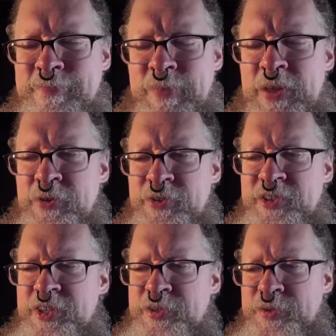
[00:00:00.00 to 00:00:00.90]
You know,
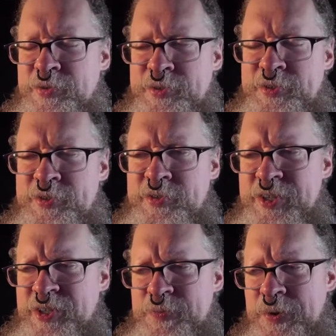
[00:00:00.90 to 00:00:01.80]
scissors
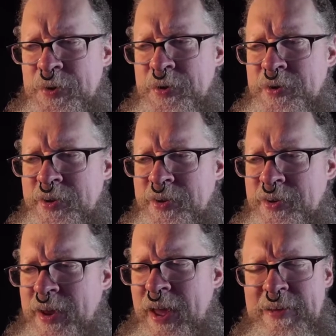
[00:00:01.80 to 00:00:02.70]
disappeared,
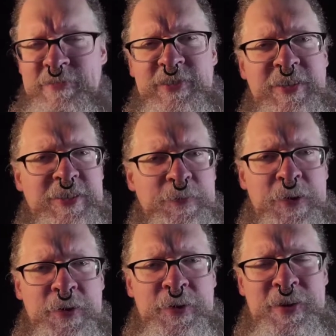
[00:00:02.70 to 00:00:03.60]
knives
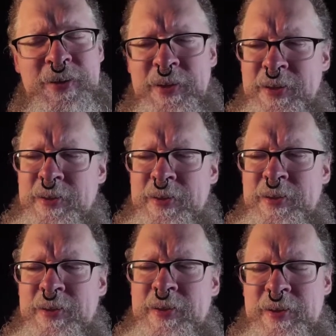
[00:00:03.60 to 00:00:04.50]
disappeared.
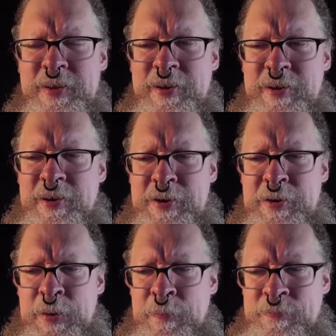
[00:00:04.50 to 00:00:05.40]

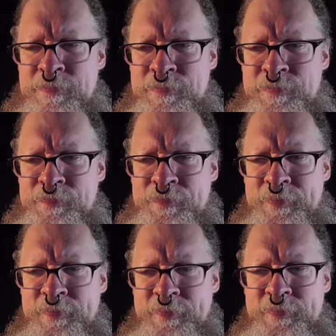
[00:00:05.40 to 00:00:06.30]
Um,
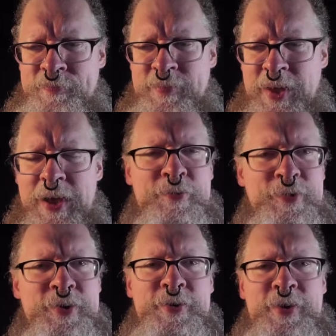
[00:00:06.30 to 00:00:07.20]
kind of
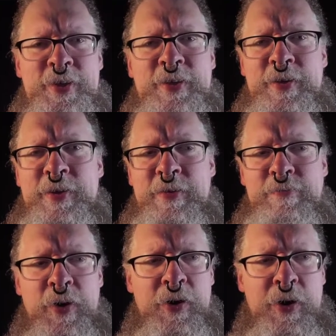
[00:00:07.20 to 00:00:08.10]
weird.
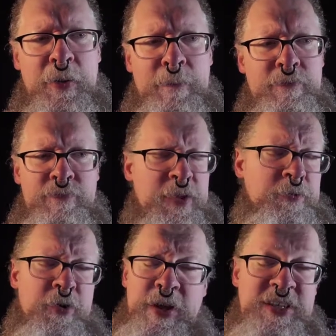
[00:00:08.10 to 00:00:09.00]
Um, they
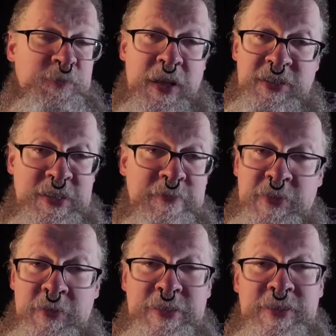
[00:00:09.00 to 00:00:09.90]
weren't expensive,
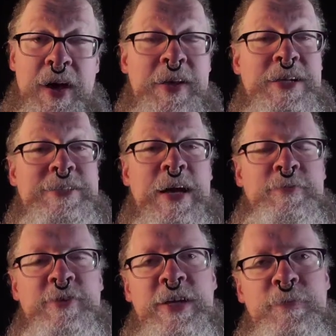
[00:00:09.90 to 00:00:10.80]
so it's not it's not
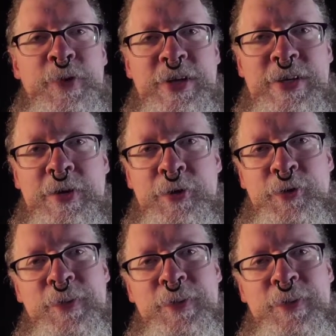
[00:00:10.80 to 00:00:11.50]
really a big deal.